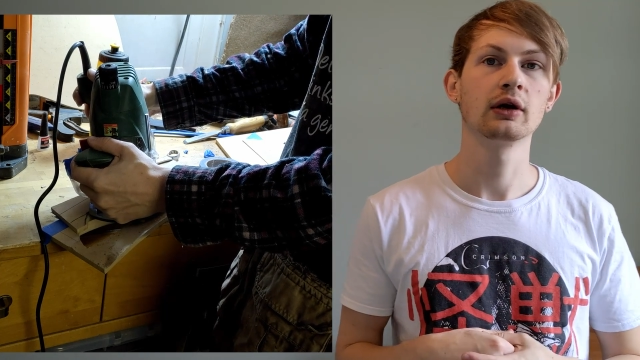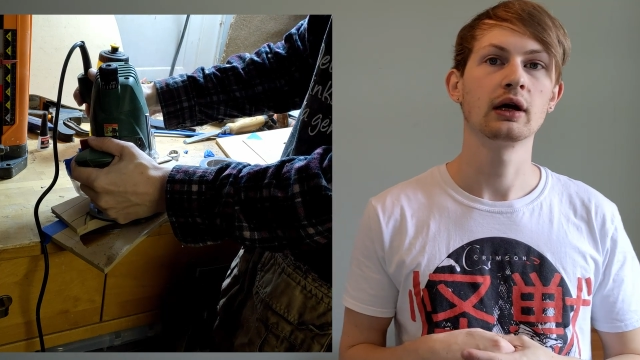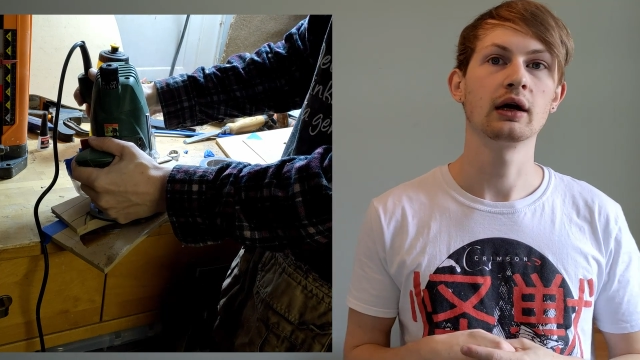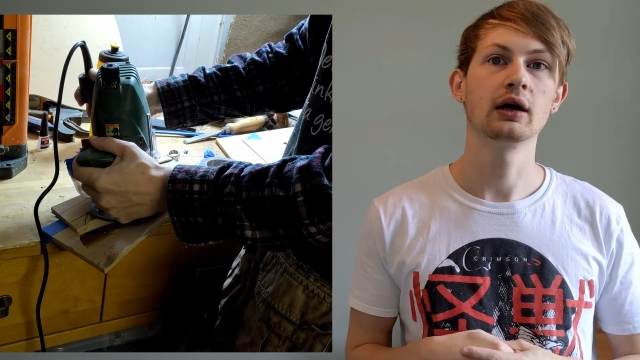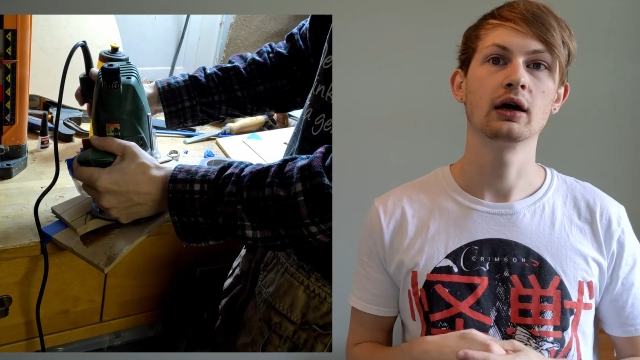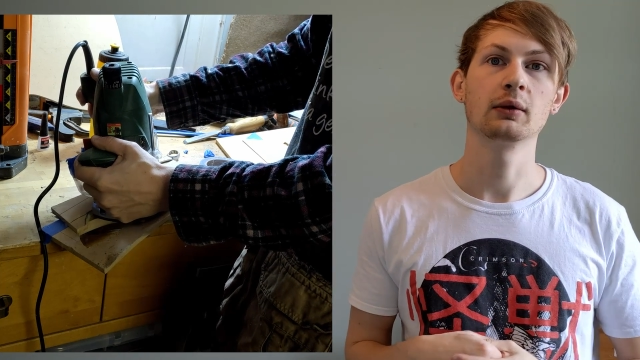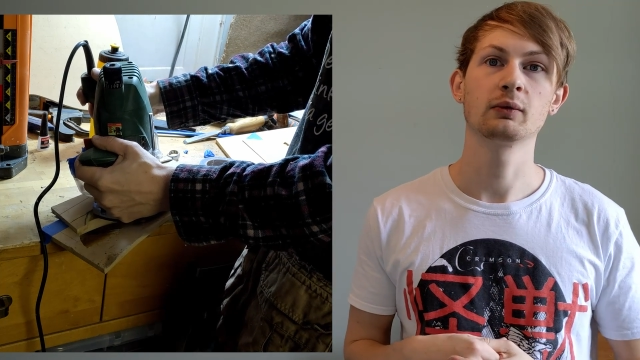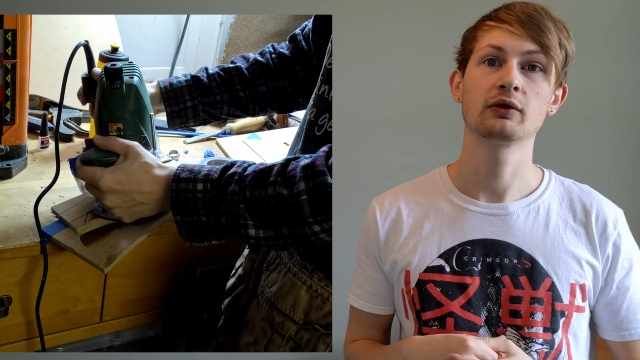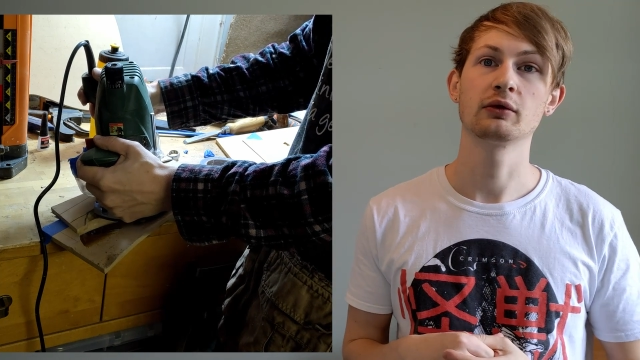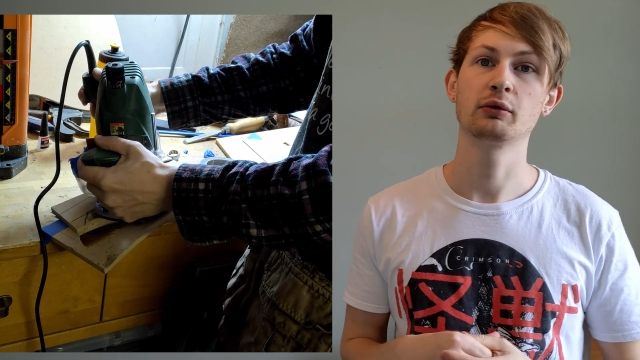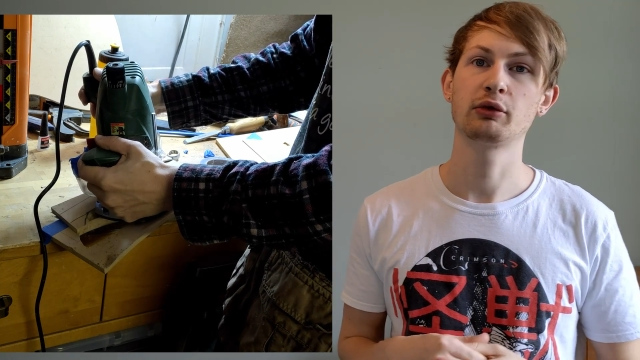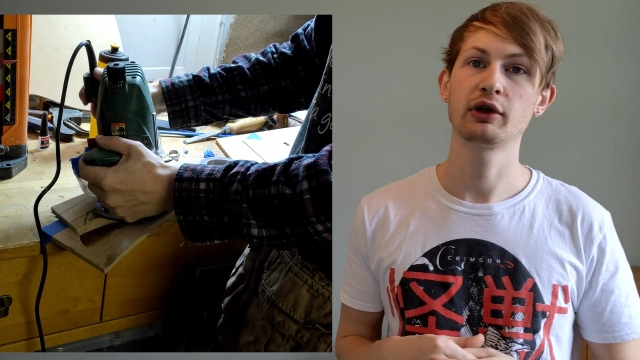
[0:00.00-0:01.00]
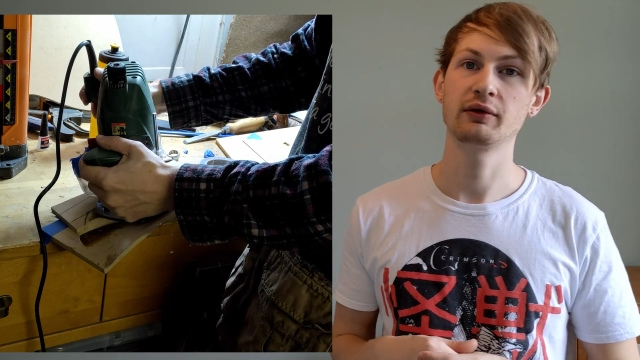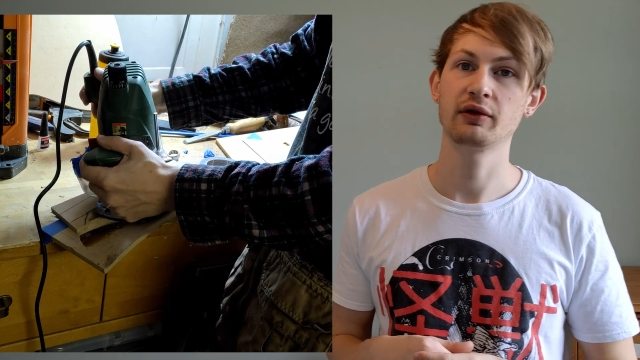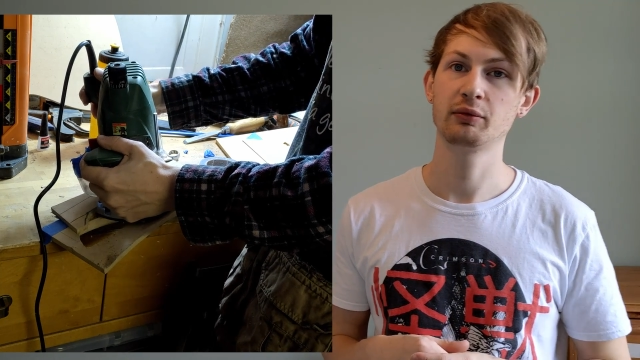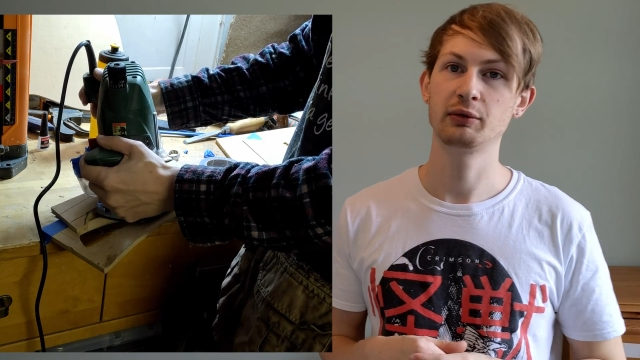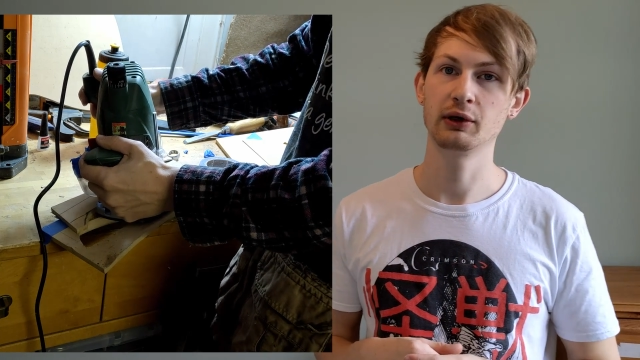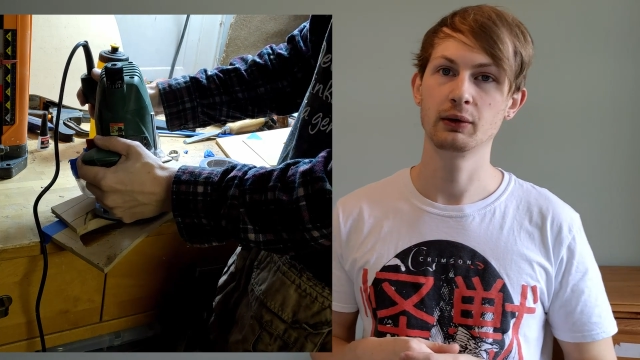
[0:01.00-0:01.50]
um, from a
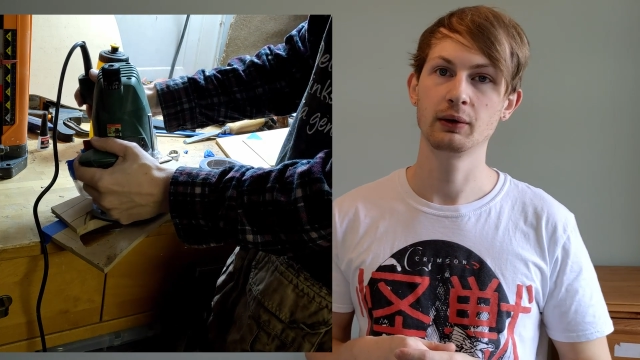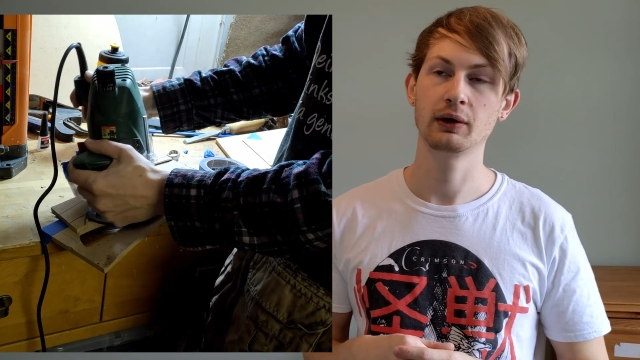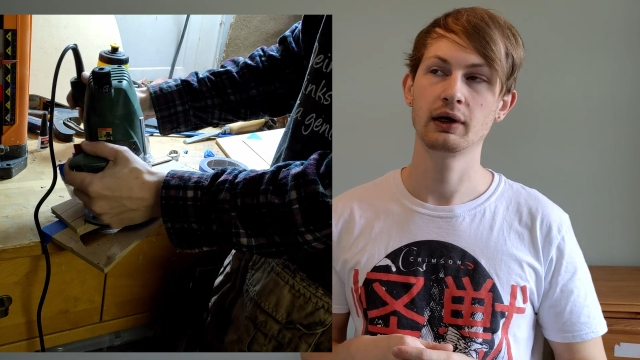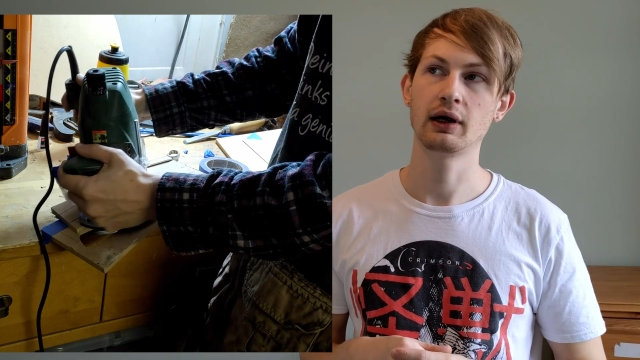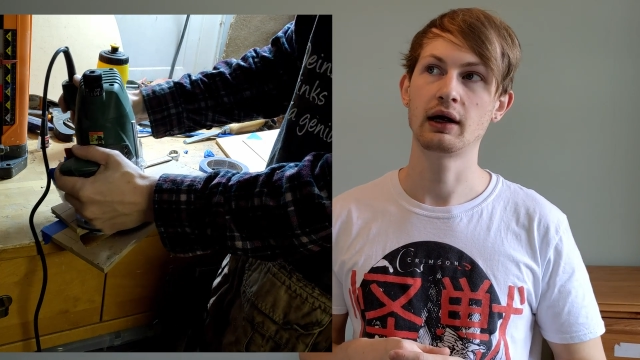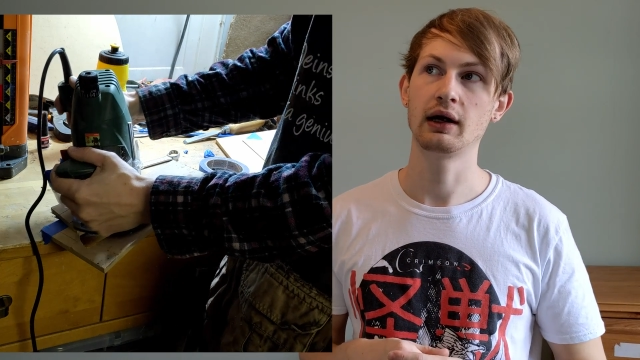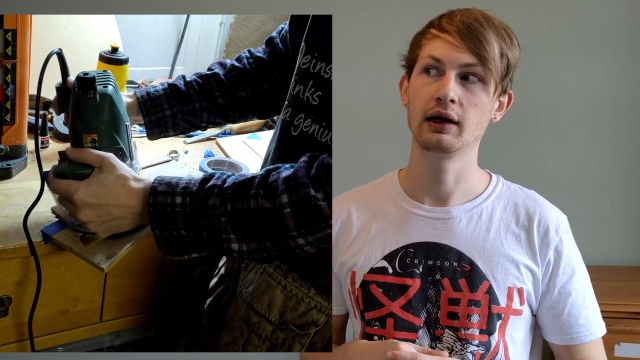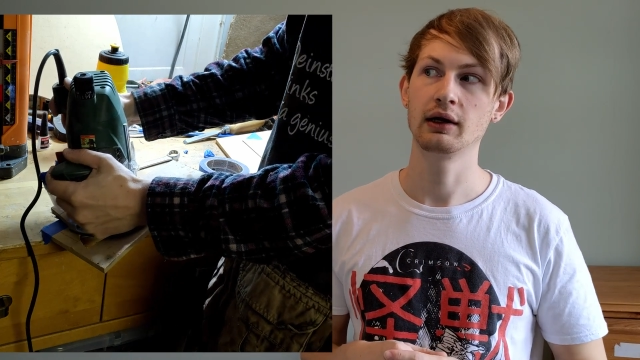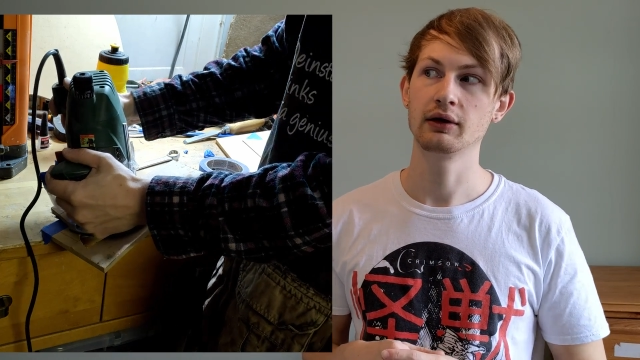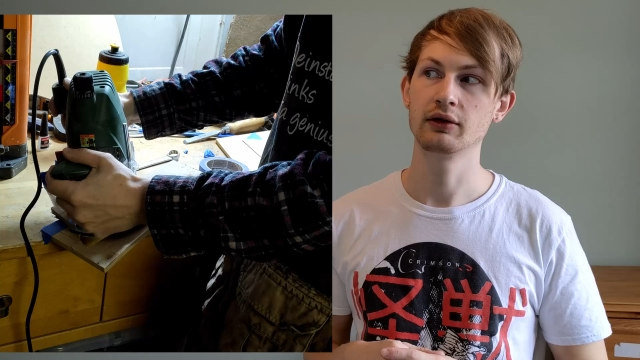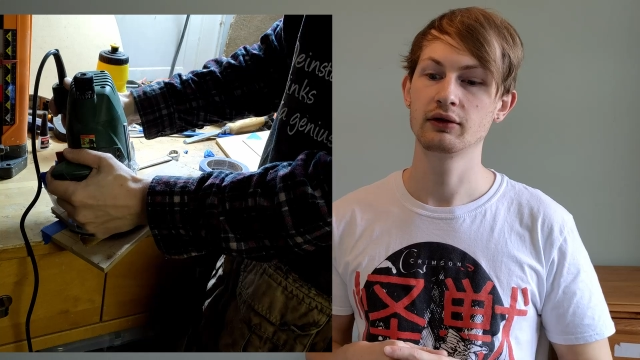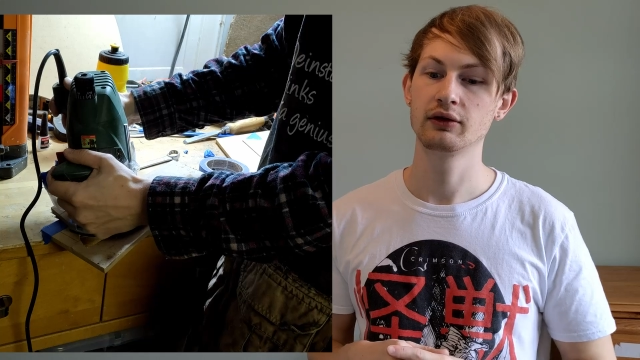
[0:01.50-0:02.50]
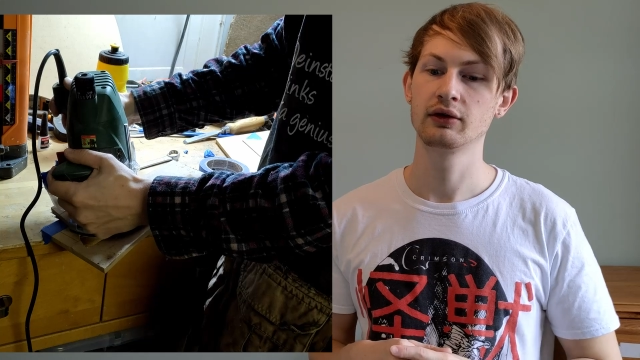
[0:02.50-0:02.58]
previous build and